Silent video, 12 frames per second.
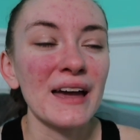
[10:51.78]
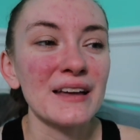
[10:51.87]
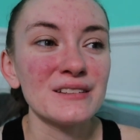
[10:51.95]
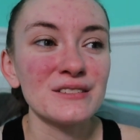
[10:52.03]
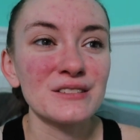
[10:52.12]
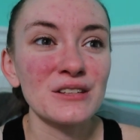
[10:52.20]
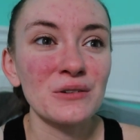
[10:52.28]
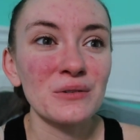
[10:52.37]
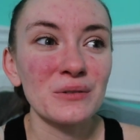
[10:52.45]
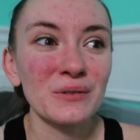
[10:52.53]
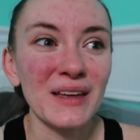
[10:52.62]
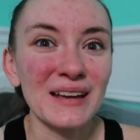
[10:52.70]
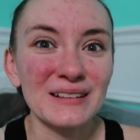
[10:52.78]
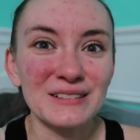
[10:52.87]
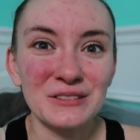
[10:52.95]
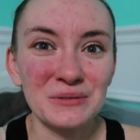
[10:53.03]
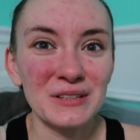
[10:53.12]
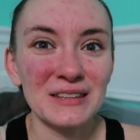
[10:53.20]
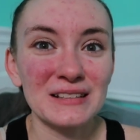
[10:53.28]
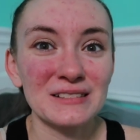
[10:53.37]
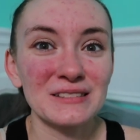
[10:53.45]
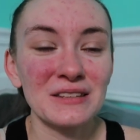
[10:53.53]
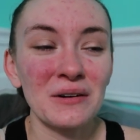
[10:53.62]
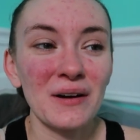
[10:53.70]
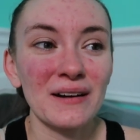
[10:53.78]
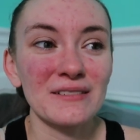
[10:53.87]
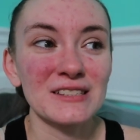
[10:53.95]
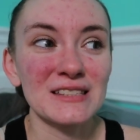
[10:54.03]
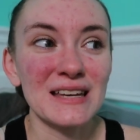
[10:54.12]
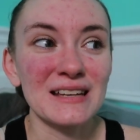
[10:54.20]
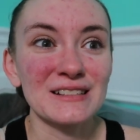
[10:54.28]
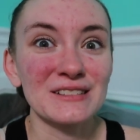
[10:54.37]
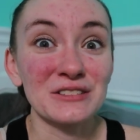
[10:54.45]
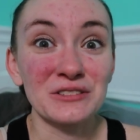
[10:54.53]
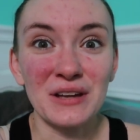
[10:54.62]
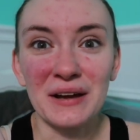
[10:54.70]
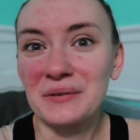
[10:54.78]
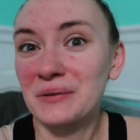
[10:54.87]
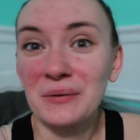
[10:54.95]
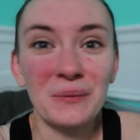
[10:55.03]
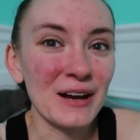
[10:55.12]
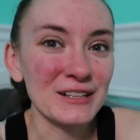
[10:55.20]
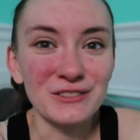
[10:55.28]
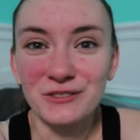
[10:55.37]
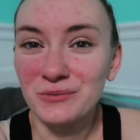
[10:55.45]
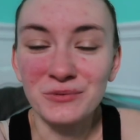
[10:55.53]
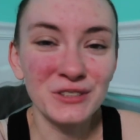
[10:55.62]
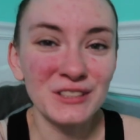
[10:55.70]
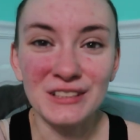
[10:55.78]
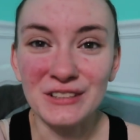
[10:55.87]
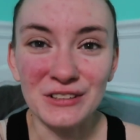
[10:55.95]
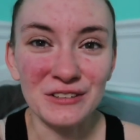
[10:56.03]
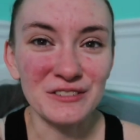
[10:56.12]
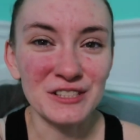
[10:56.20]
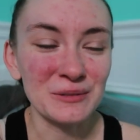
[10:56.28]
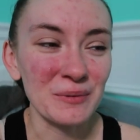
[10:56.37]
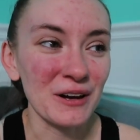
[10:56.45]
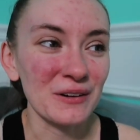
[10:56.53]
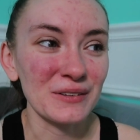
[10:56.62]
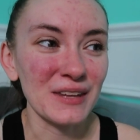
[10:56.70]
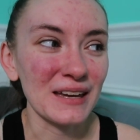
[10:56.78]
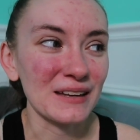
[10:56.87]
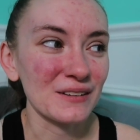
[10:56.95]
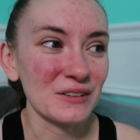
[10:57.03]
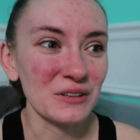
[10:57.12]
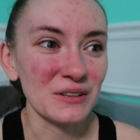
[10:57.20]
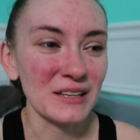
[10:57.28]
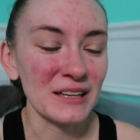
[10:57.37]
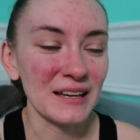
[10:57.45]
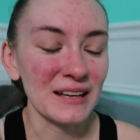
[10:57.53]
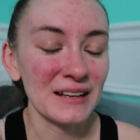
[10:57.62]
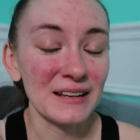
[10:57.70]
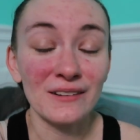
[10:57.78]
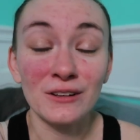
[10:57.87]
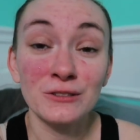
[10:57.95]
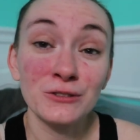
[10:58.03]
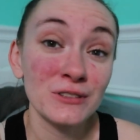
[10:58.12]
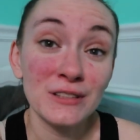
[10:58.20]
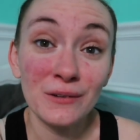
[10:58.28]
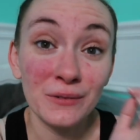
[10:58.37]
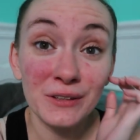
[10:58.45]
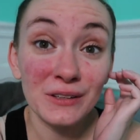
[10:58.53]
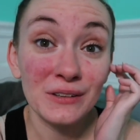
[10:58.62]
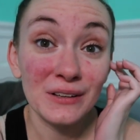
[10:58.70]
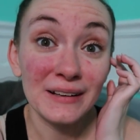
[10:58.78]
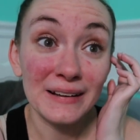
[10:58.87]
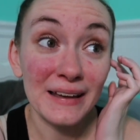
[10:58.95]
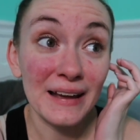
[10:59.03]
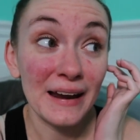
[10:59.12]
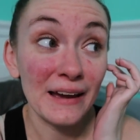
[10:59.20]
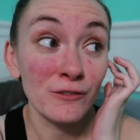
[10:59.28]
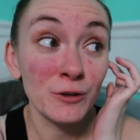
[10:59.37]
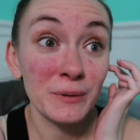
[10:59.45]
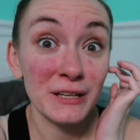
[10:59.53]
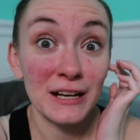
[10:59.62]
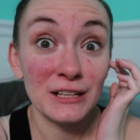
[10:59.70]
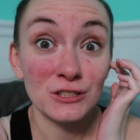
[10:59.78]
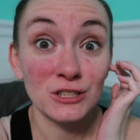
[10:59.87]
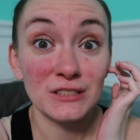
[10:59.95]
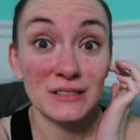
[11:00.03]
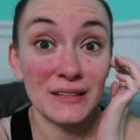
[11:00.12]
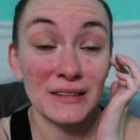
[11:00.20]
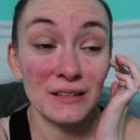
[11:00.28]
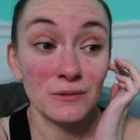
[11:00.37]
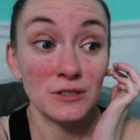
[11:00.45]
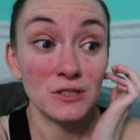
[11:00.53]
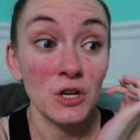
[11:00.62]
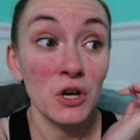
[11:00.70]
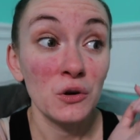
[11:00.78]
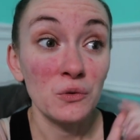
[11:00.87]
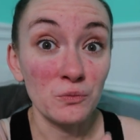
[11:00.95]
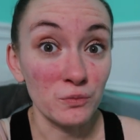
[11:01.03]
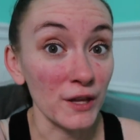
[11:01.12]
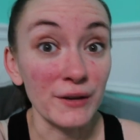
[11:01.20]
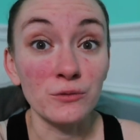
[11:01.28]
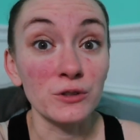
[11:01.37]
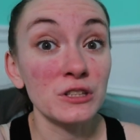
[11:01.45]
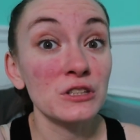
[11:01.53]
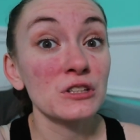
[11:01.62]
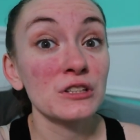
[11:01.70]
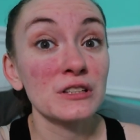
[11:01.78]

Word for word: And so like doing this though, I was like, I don't know why, just really nervous about like cooking it. And it all turned out really good. And again, everybody actually said that it was like really